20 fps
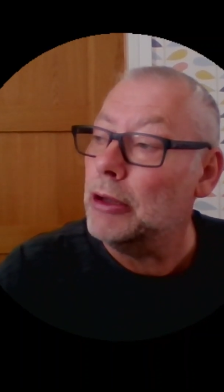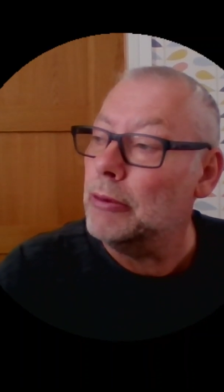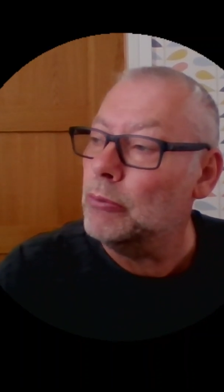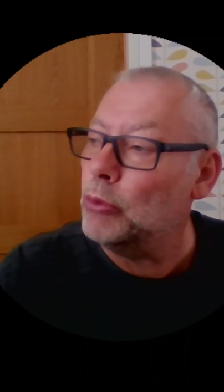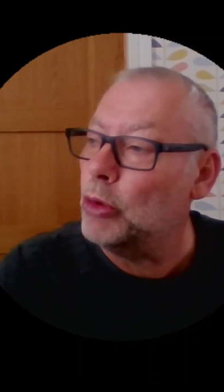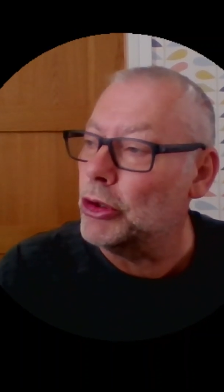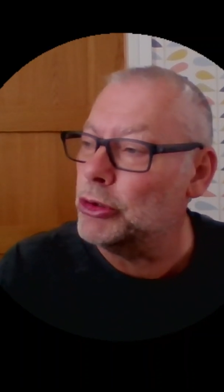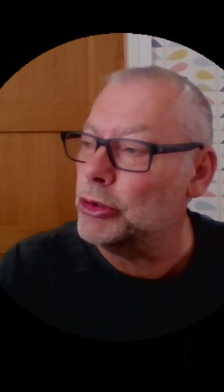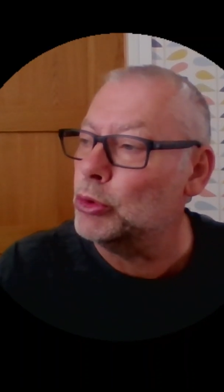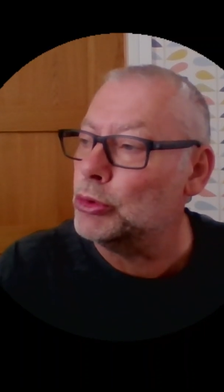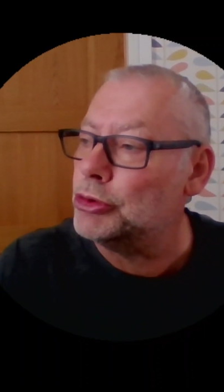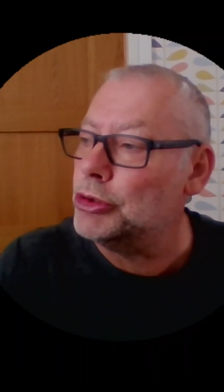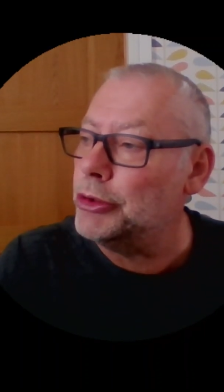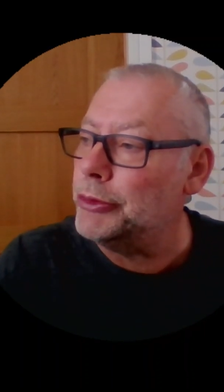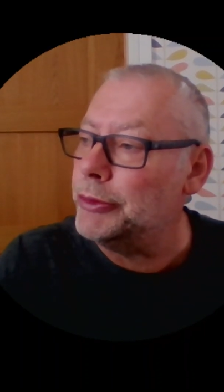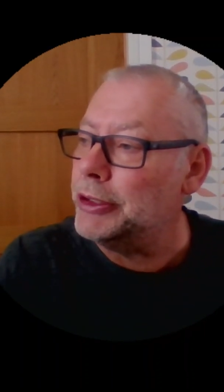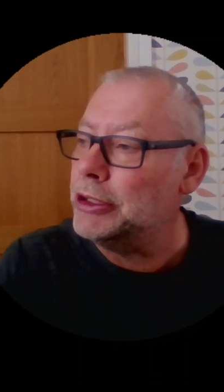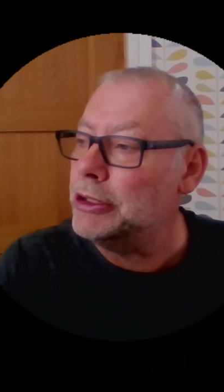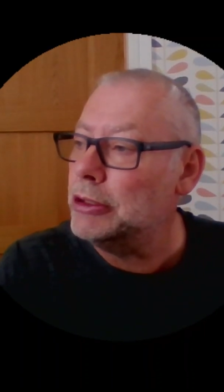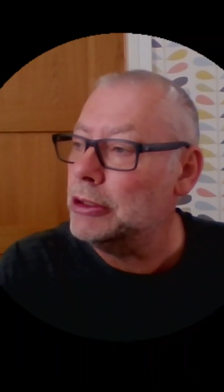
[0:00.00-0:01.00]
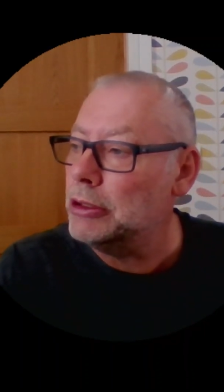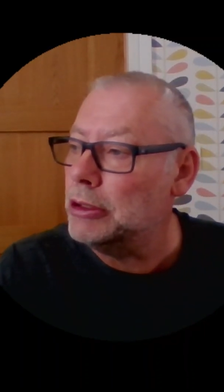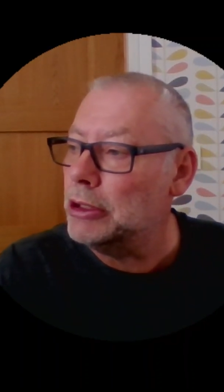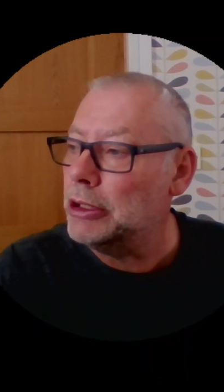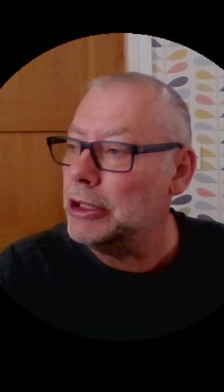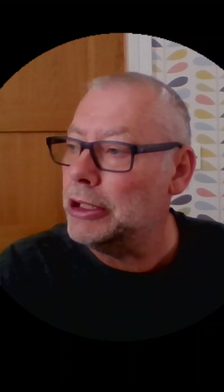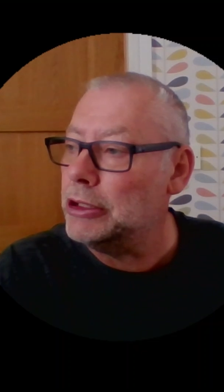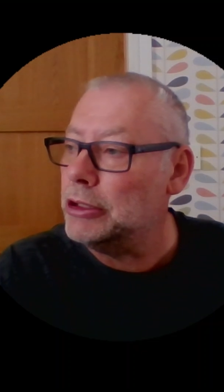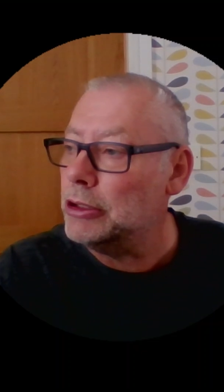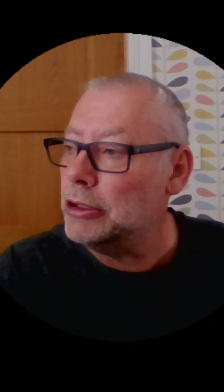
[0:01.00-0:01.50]
what you're doing
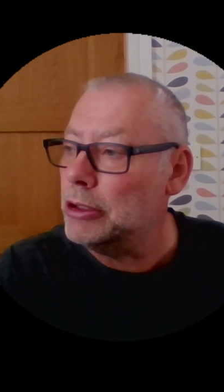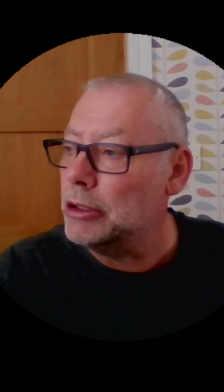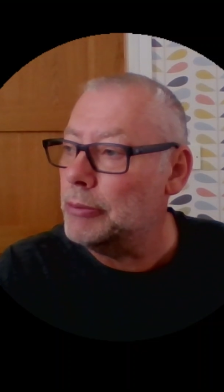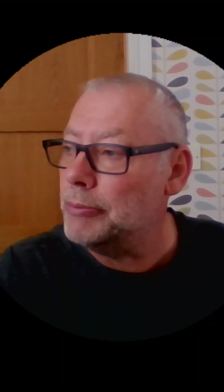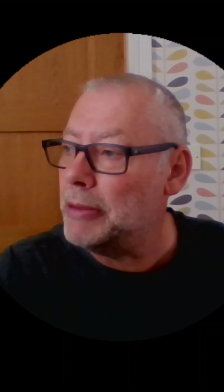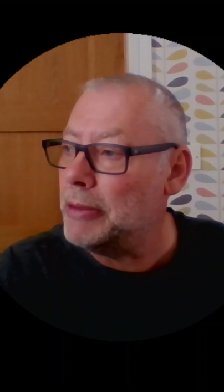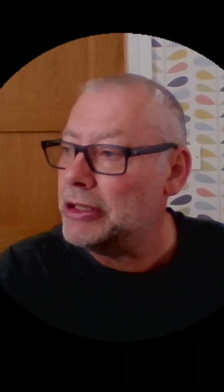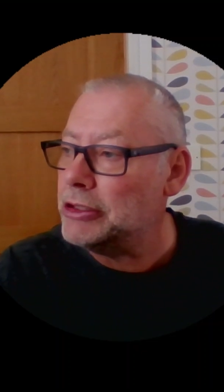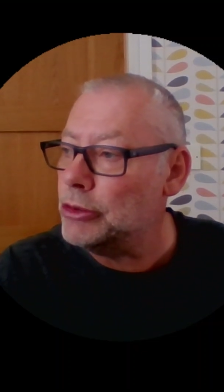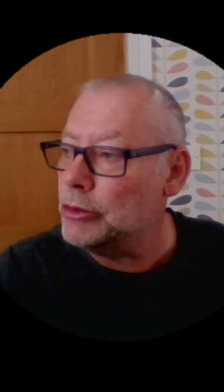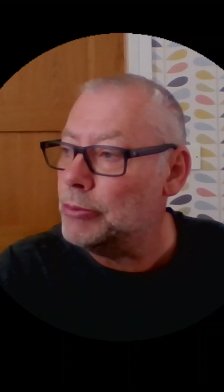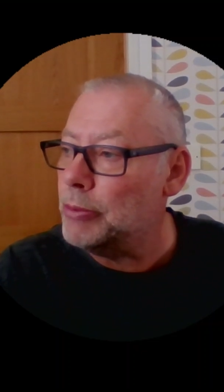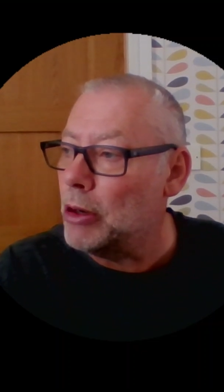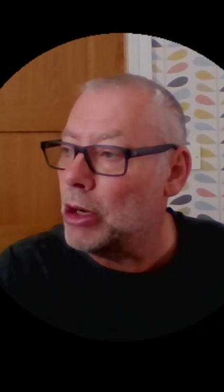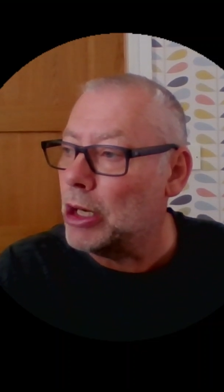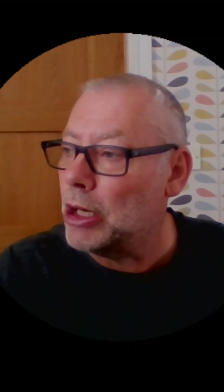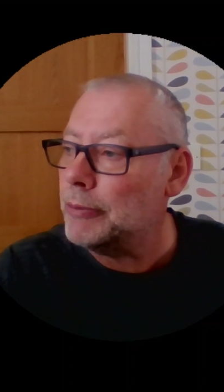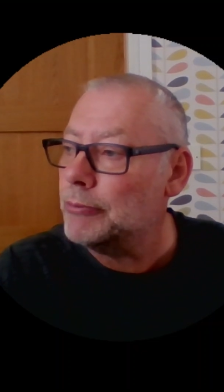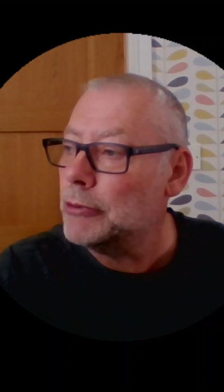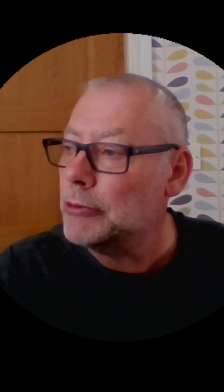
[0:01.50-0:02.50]
in the menu bar.